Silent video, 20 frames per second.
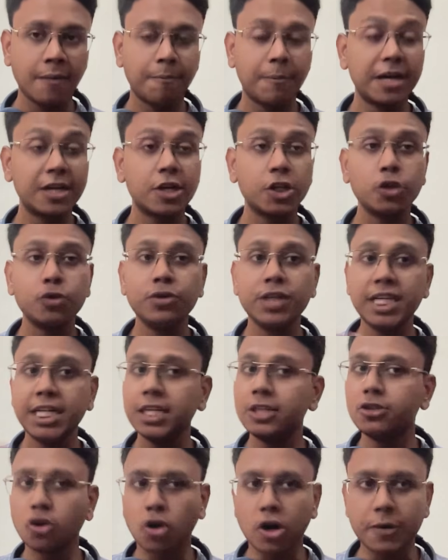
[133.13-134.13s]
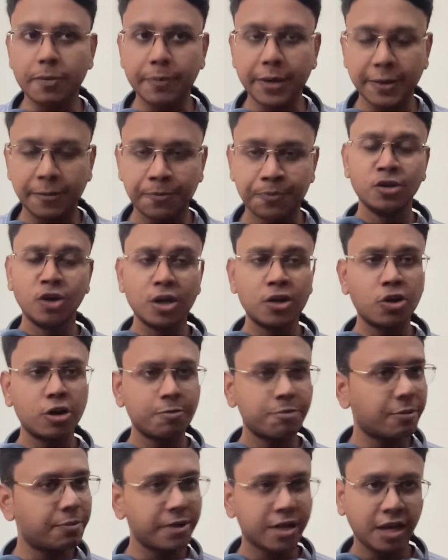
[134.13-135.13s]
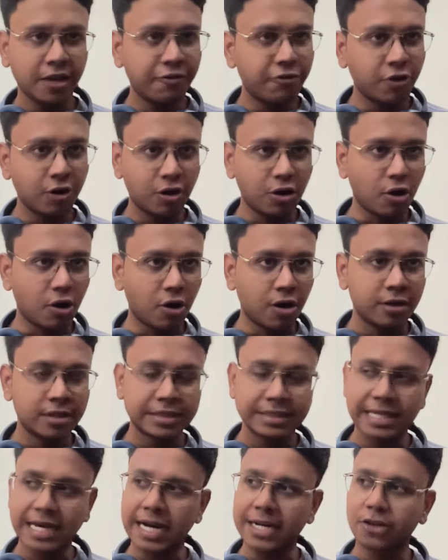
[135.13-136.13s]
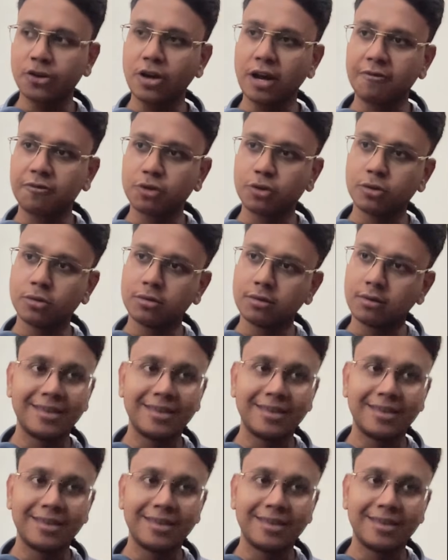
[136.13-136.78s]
But you need not be. You are not preparing for law that you have to